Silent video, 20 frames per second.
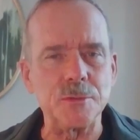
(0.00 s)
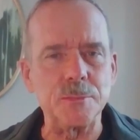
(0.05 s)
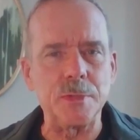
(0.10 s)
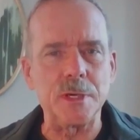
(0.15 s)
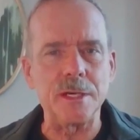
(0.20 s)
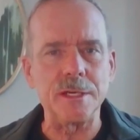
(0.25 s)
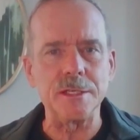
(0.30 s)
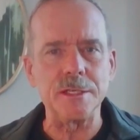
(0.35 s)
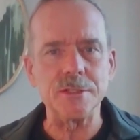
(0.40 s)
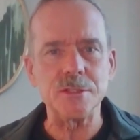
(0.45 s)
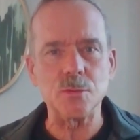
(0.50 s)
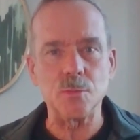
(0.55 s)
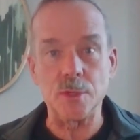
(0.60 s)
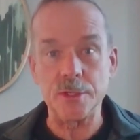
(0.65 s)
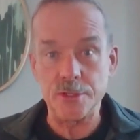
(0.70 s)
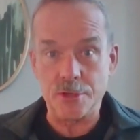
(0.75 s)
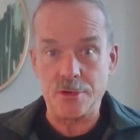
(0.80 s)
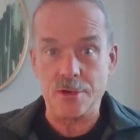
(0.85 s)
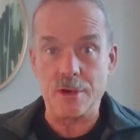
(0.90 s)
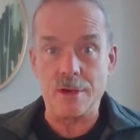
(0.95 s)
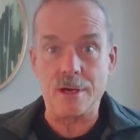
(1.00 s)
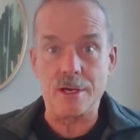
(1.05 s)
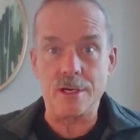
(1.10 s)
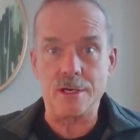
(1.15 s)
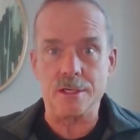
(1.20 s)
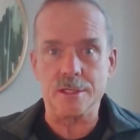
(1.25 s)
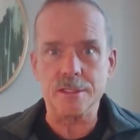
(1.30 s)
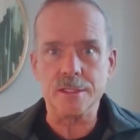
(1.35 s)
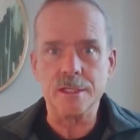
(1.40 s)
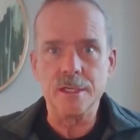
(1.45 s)
your body as well. Your
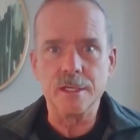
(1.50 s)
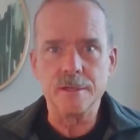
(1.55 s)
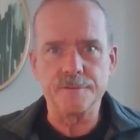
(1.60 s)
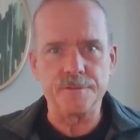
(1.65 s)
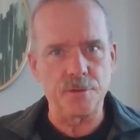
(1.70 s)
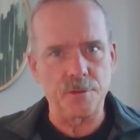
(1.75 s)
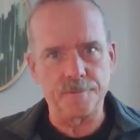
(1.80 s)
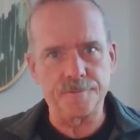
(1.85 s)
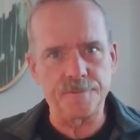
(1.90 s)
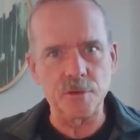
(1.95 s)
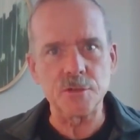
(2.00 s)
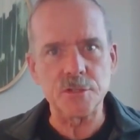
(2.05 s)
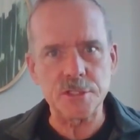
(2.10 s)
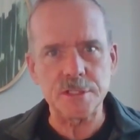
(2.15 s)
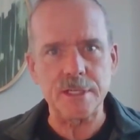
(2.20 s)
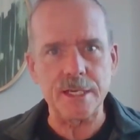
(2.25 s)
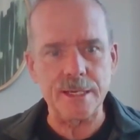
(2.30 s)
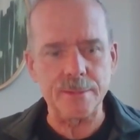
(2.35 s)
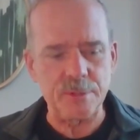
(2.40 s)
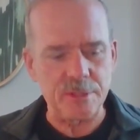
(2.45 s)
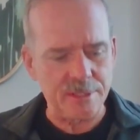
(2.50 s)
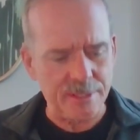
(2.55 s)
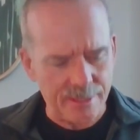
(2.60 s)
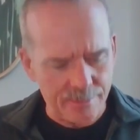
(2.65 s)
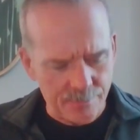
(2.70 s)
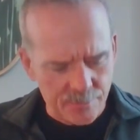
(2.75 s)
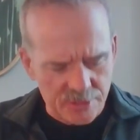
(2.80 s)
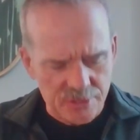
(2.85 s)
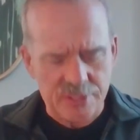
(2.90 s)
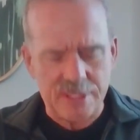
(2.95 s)
heart, for the first time in nine
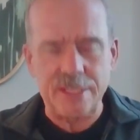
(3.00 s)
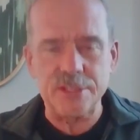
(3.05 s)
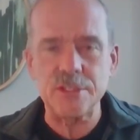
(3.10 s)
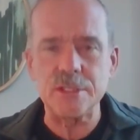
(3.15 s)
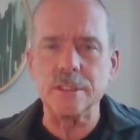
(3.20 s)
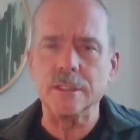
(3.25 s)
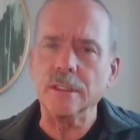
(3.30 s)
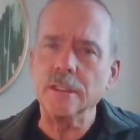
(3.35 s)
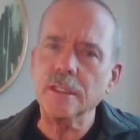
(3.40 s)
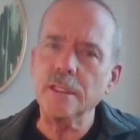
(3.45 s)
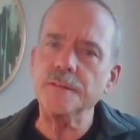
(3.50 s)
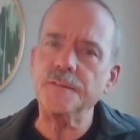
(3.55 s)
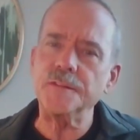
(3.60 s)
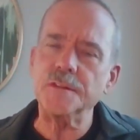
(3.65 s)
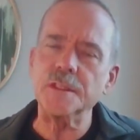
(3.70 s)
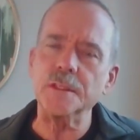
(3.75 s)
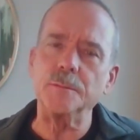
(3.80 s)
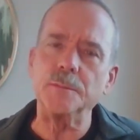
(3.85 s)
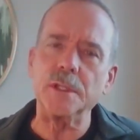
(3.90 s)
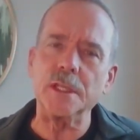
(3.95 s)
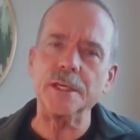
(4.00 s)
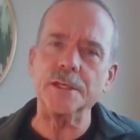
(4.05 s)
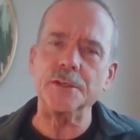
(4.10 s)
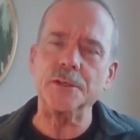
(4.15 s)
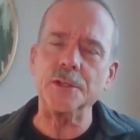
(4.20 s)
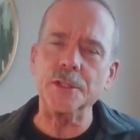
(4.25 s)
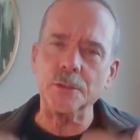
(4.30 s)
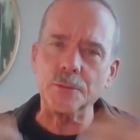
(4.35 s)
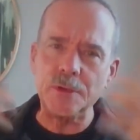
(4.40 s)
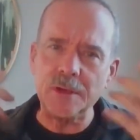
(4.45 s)
months, has to lift the blood
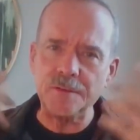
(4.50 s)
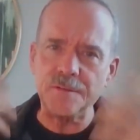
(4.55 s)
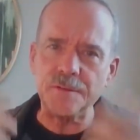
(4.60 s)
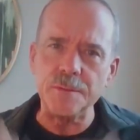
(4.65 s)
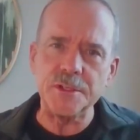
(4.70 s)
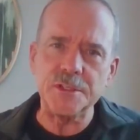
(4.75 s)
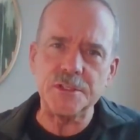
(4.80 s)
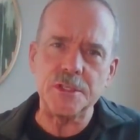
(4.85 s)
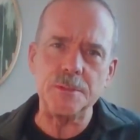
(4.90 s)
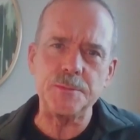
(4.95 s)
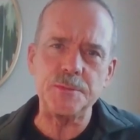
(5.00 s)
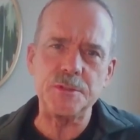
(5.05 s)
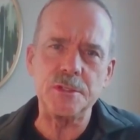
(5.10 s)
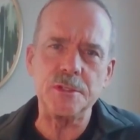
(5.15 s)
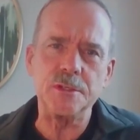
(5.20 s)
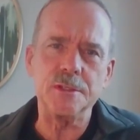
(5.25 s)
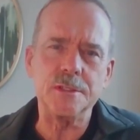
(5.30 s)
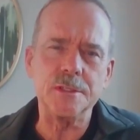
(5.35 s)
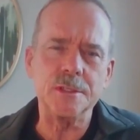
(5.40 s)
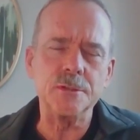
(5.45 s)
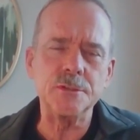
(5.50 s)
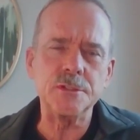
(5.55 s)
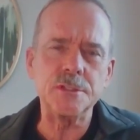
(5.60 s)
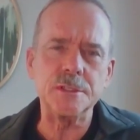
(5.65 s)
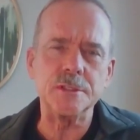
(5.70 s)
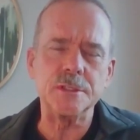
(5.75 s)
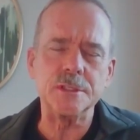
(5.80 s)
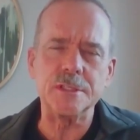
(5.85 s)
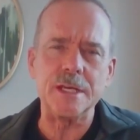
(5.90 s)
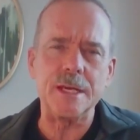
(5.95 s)
all the way from the tips of your toes to
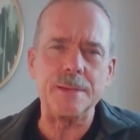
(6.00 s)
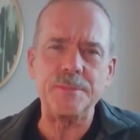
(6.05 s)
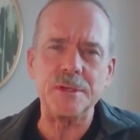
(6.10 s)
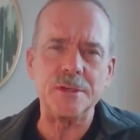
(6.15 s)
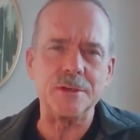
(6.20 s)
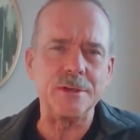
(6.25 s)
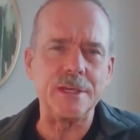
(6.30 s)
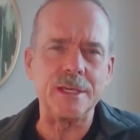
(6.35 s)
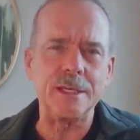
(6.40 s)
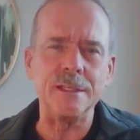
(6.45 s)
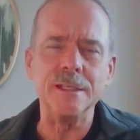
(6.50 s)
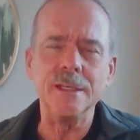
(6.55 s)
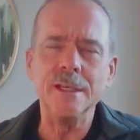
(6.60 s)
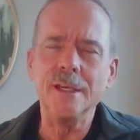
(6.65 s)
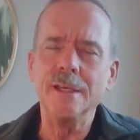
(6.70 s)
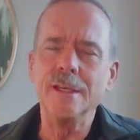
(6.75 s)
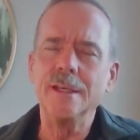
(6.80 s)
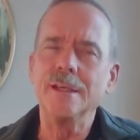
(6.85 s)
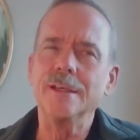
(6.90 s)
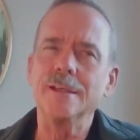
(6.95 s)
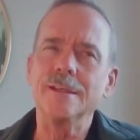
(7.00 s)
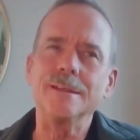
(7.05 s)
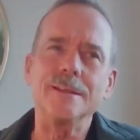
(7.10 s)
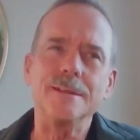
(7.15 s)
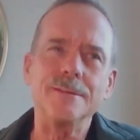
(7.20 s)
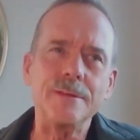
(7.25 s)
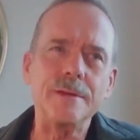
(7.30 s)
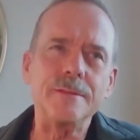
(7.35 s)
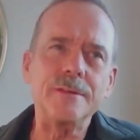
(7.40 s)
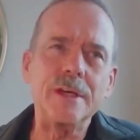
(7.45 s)
the top of your head.
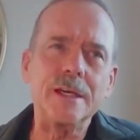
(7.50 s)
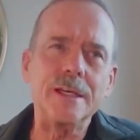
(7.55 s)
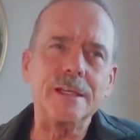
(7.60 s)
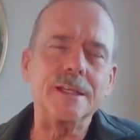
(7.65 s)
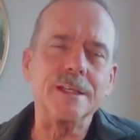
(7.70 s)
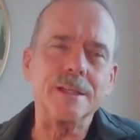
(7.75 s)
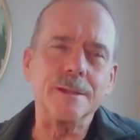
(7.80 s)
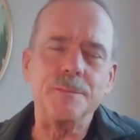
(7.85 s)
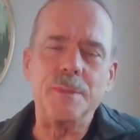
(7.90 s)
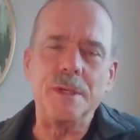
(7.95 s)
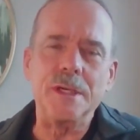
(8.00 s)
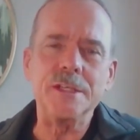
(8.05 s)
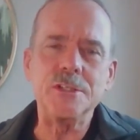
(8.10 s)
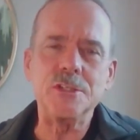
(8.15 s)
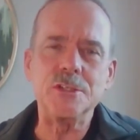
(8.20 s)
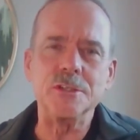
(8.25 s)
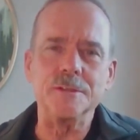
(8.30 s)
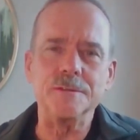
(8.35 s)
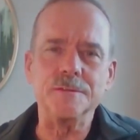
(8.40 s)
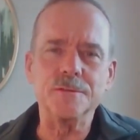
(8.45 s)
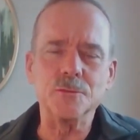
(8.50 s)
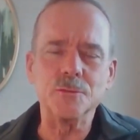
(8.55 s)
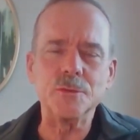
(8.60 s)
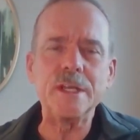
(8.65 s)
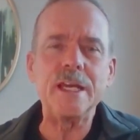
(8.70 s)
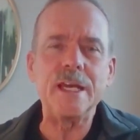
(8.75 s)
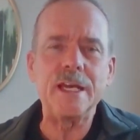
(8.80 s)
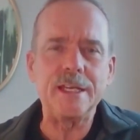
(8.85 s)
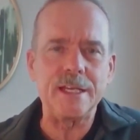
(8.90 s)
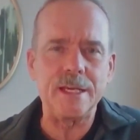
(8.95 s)
They've got a, a bunch of
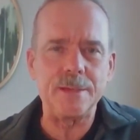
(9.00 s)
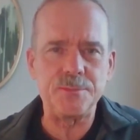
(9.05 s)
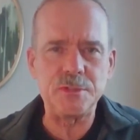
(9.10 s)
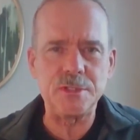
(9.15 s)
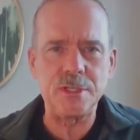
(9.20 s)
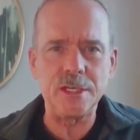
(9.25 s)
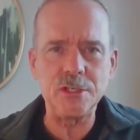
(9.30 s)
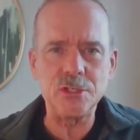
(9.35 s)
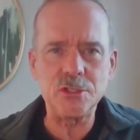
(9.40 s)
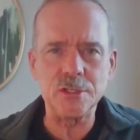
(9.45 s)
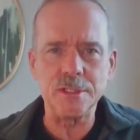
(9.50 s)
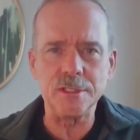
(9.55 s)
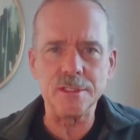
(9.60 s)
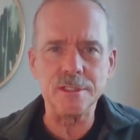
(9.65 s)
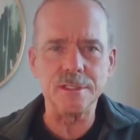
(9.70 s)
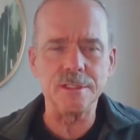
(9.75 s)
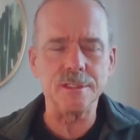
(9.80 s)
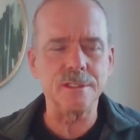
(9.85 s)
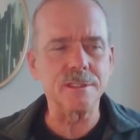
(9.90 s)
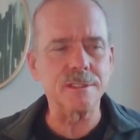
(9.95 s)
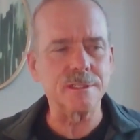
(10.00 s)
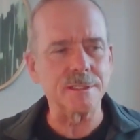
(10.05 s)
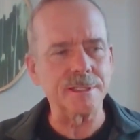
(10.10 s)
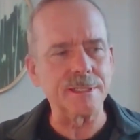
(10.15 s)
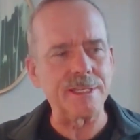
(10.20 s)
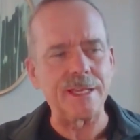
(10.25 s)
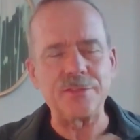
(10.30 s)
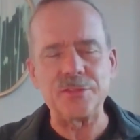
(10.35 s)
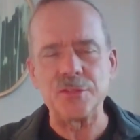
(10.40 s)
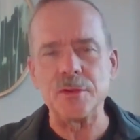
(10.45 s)
readaptation to, to
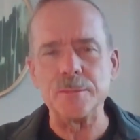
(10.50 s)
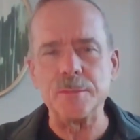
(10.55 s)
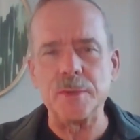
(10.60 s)
get their